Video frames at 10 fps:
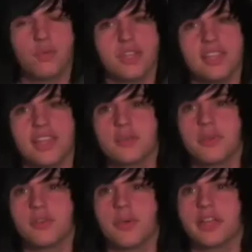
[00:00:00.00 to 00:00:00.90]
really like to
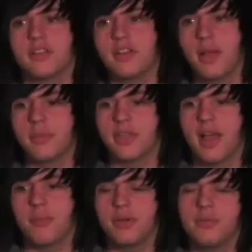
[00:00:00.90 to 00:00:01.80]
be a director. I mean,
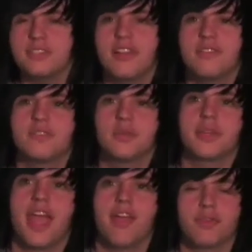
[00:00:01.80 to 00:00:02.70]
I pretty much love
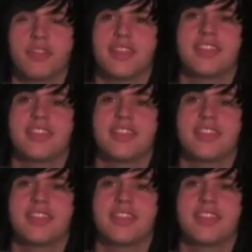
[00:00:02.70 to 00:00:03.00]
doing everything